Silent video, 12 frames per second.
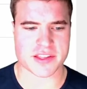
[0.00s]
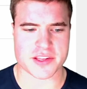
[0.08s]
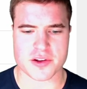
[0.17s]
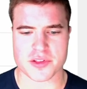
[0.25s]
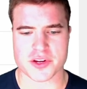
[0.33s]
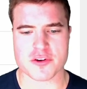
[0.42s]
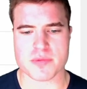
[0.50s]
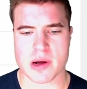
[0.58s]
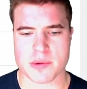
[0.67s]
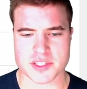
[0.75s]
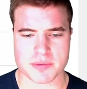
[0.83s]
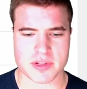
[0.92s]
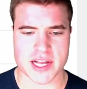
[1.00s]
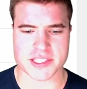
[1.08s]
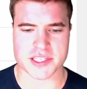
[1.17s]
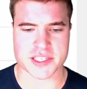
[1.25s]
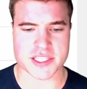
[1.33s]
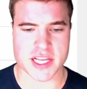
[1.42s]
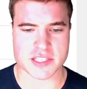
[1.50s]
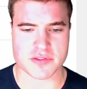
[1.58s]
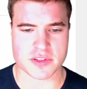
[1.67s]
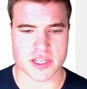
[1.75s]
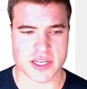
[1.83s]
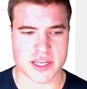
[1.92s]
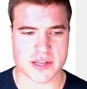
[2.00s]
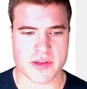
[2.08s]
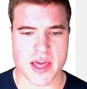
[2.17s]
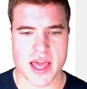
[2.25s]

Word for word: know, the coupon was applied successfully.